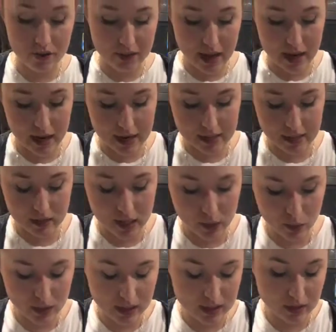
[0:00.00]
of that nice
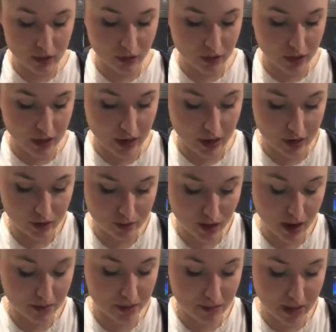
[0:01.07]
liquid that's over there.
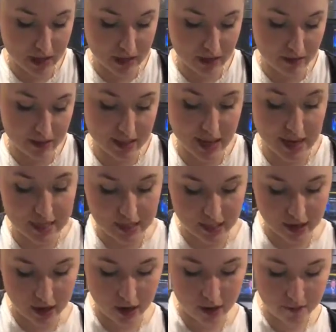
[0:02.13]
Probably make it even
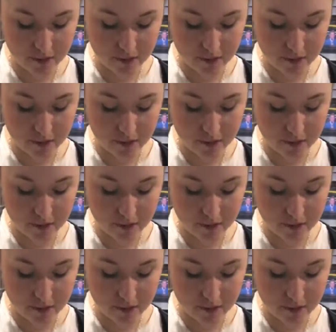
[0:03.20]
tastier.